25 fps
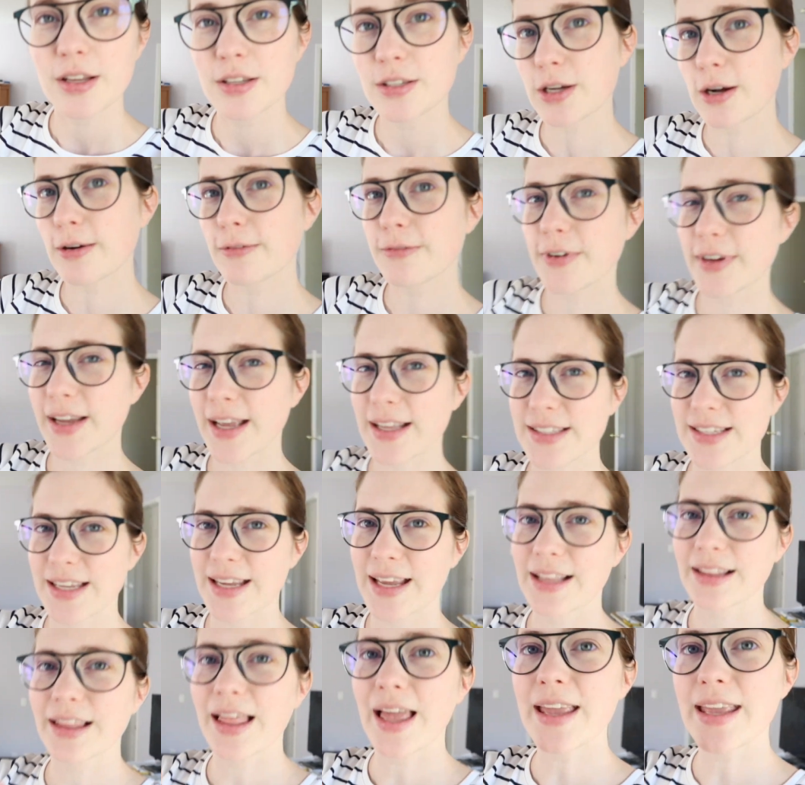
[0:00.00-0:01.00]
Don't forget to
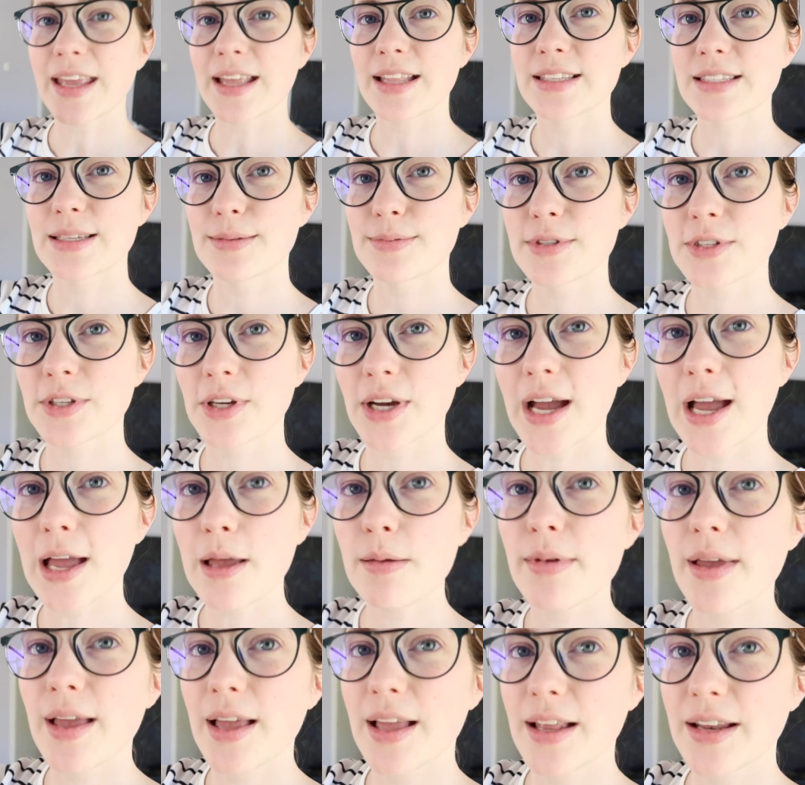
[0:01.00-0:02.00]
hit like and
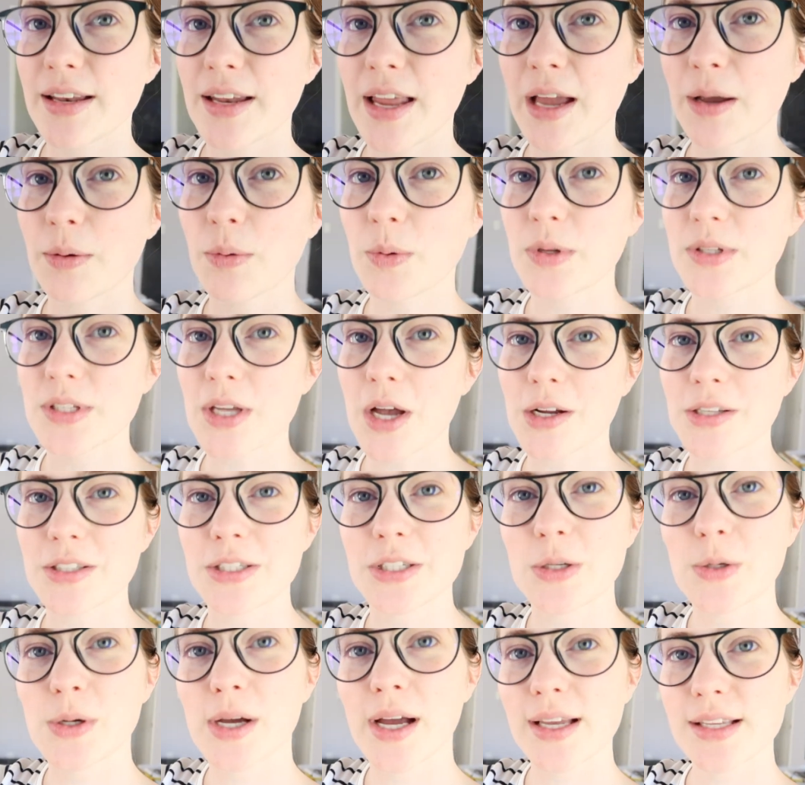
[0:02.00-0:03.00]
subscribe, and I will talk
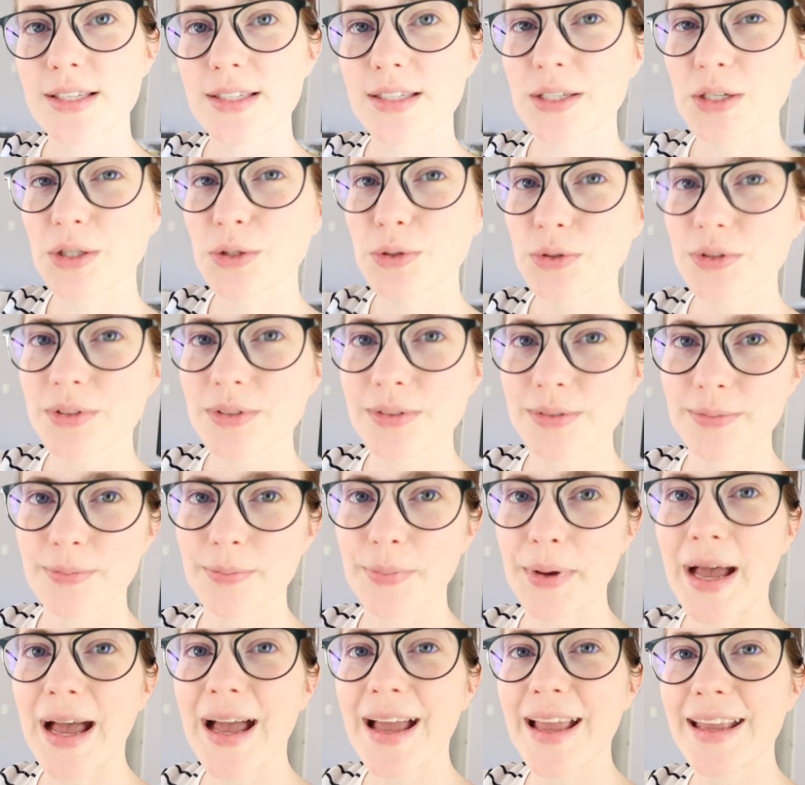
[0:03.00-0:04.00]
to you guys soon.
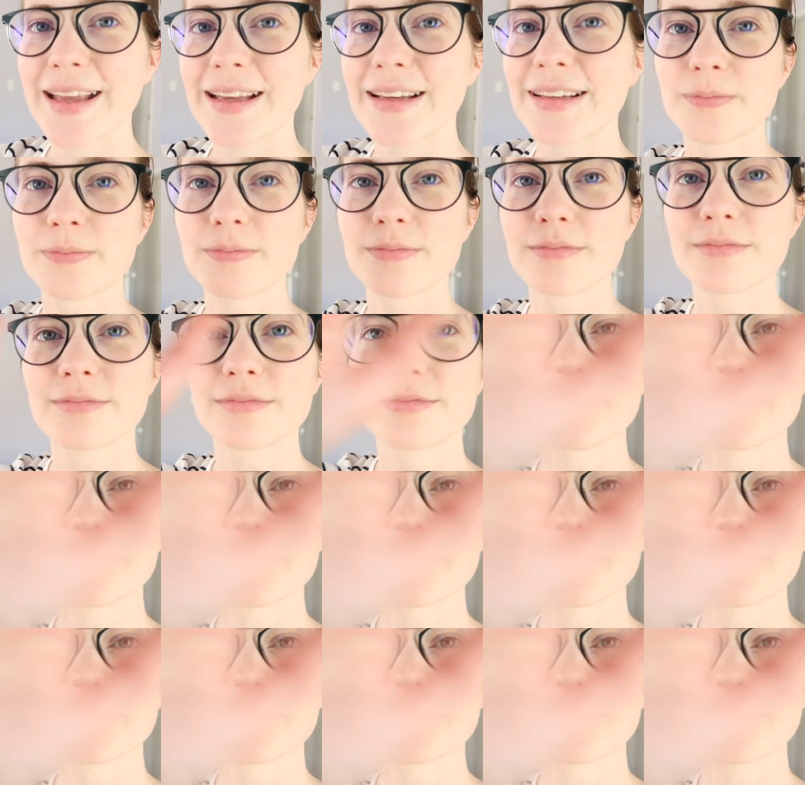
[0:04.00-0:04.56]
Bye.